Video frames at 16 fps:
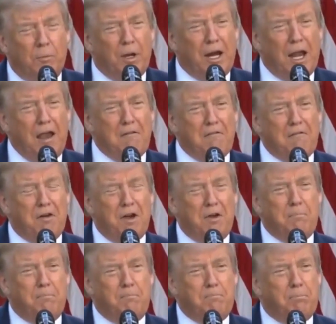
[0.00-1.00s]
But
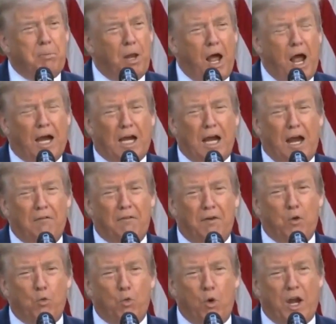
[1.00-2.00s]
every block, every